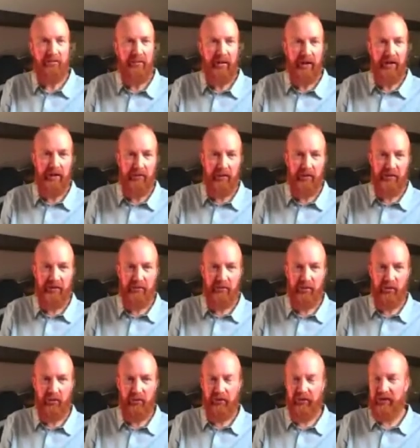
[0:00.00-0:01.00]
the most
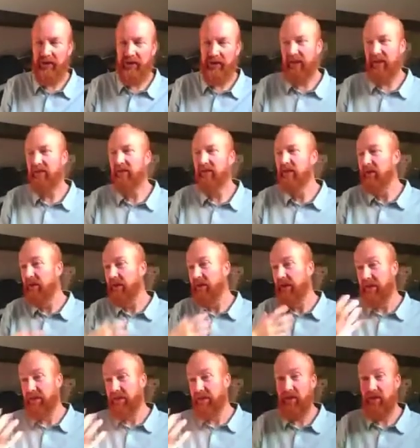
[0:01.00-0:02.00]
important thing,
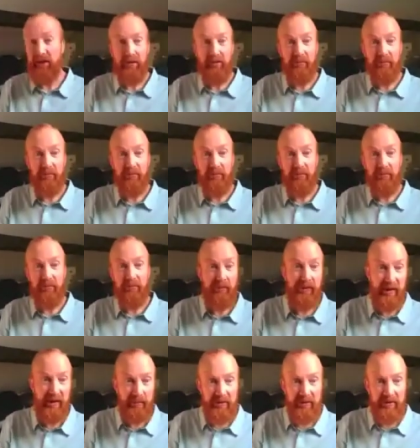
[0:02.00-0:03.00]
is kind of
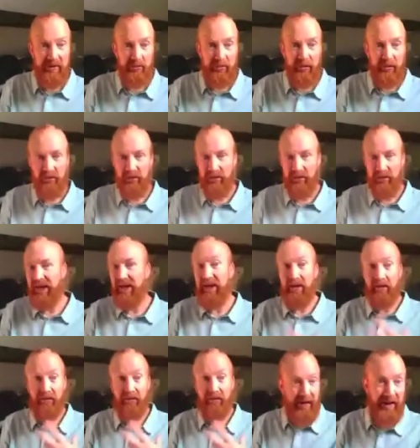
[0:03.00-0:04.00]
profit, the most important thing,
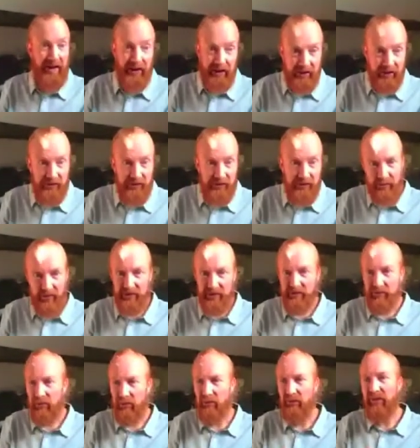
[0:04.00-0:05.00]
are values the
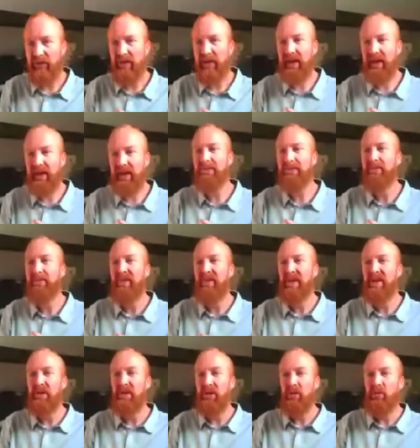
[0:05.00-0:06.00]
most important thing.
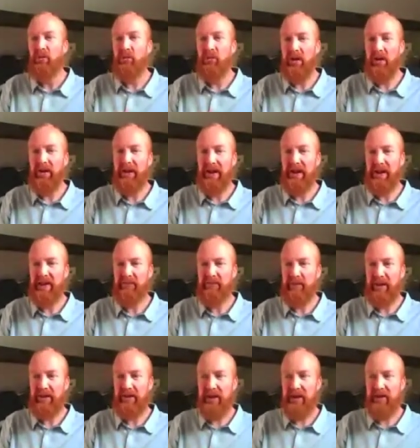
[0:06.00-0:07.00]
What are the
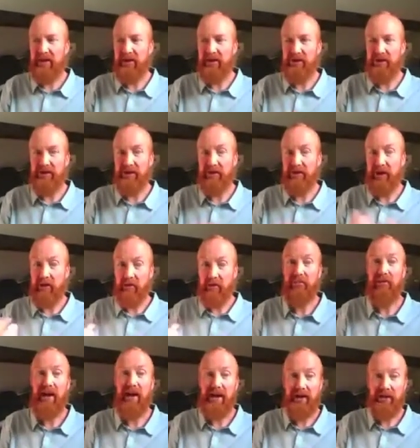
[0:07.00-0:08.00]
expectations of how a
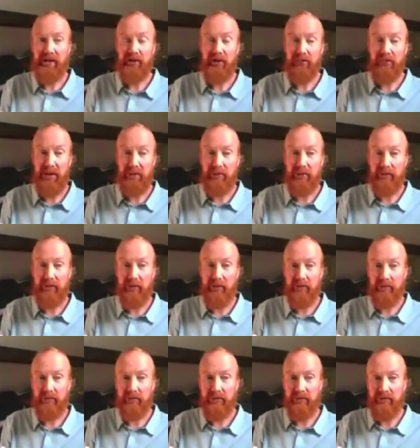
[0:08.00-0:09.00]
practice should be
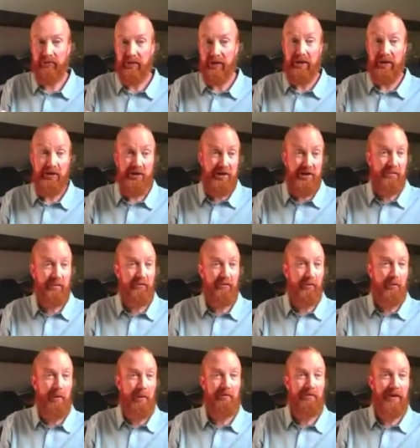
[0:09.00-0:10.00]
performed? Just
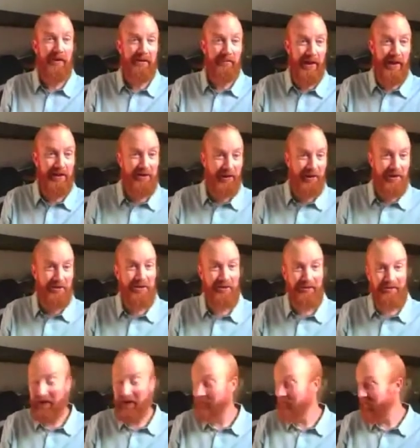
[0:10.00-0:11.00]
before I read the Patagonia
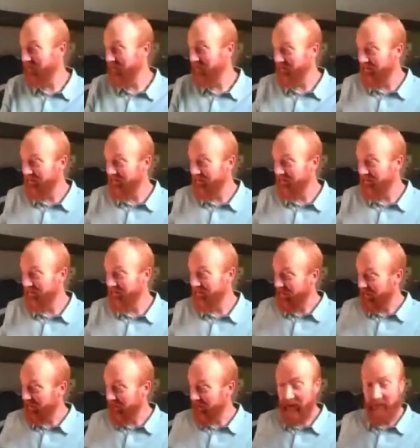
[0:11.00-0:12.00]
founders
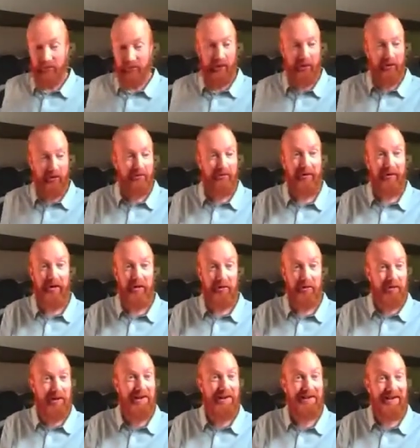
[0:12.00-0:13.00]
biography, I
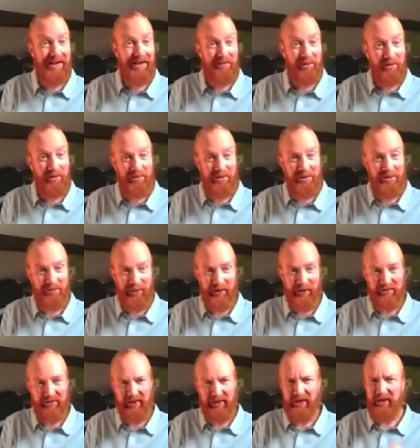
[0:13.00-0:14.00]
was reading Steve Jobs'
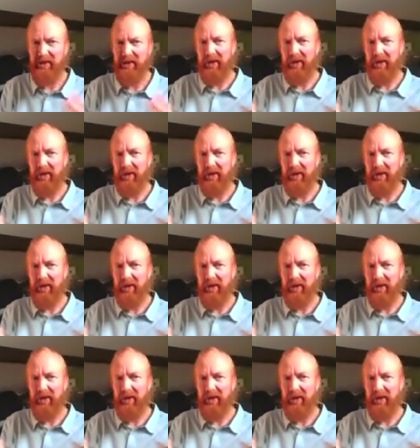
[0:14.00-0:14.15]
biography.